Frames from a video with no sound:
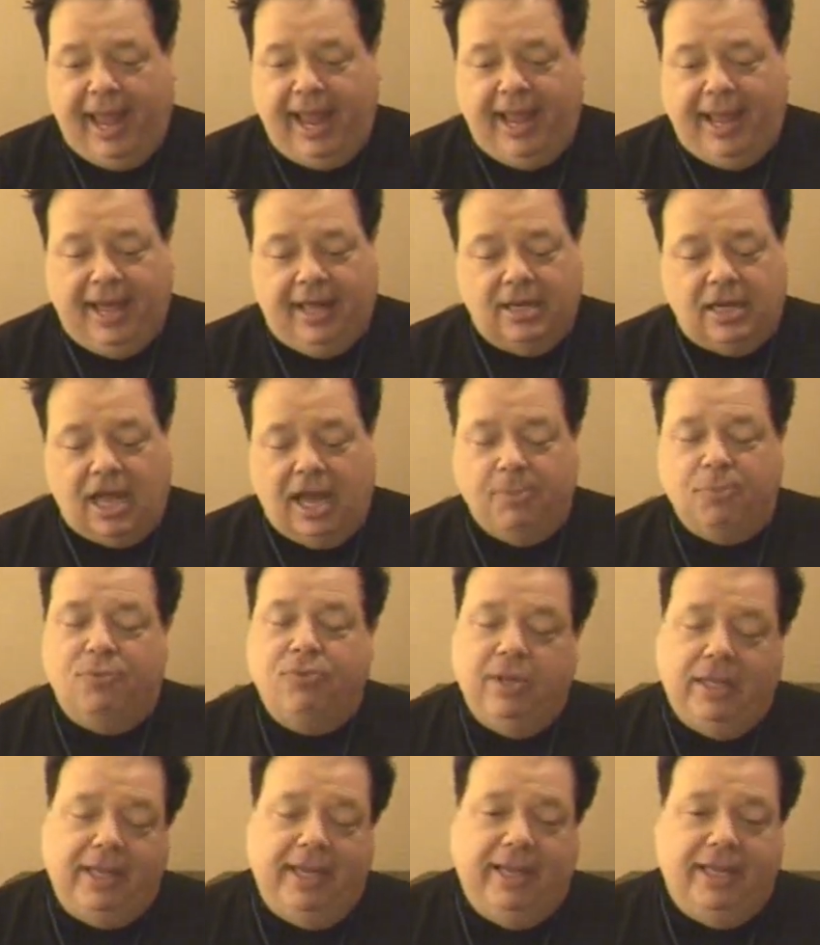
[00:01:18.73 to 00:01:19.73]
And I'm
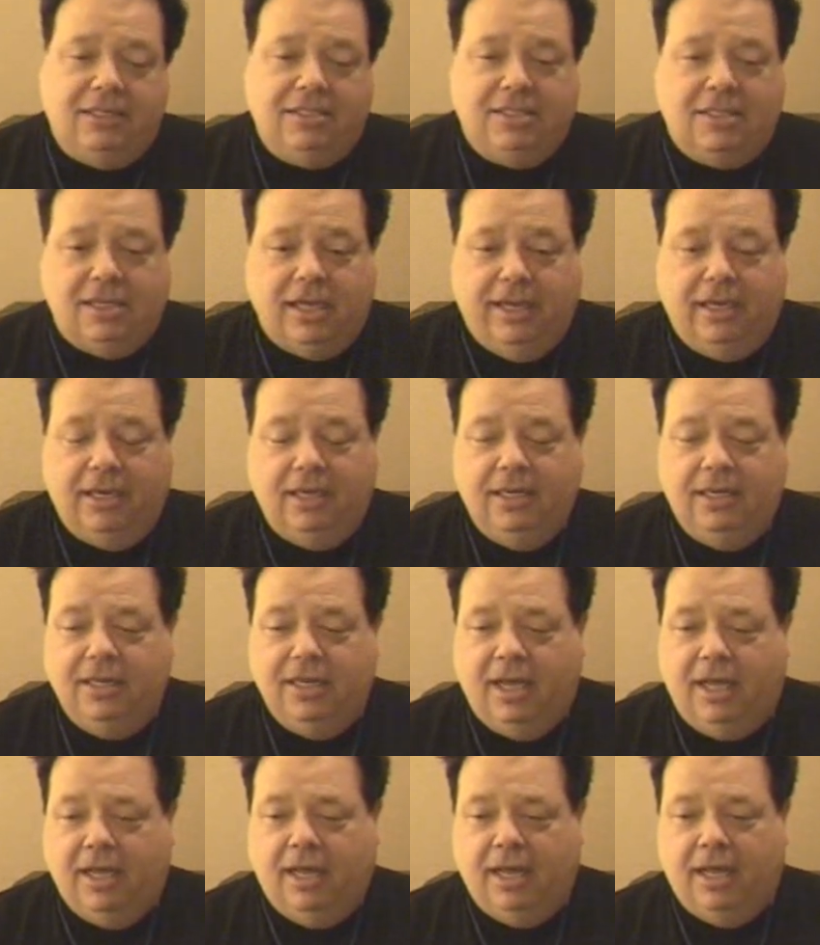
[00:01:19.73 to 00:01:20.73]
really
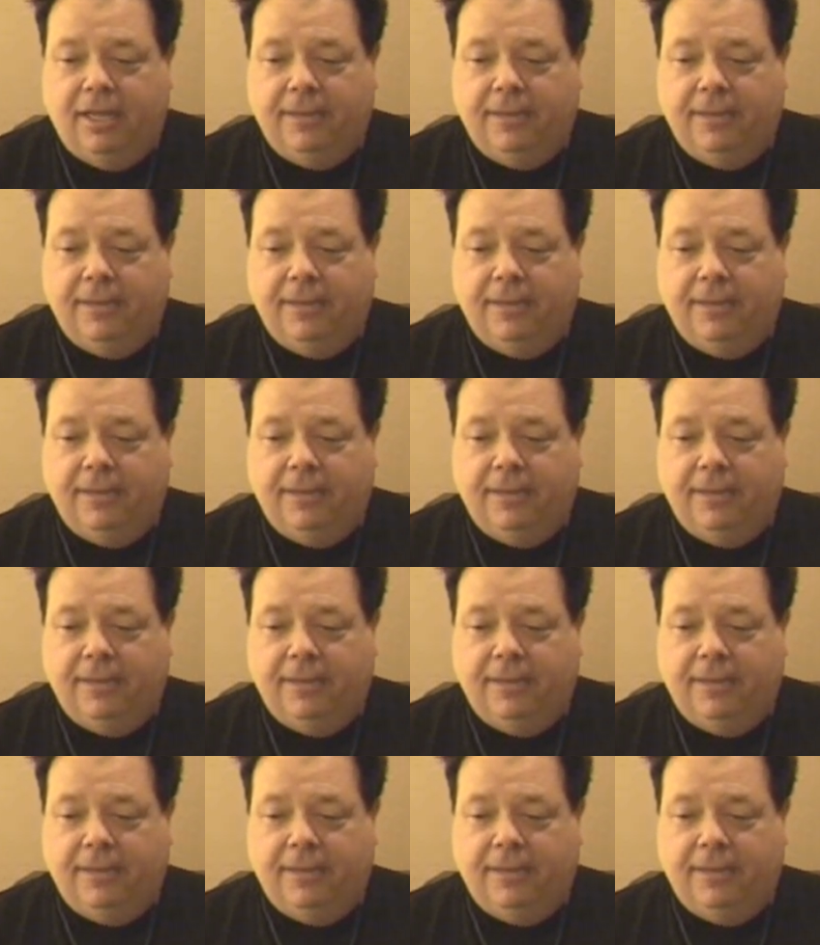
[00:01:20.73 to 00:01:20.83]
excited.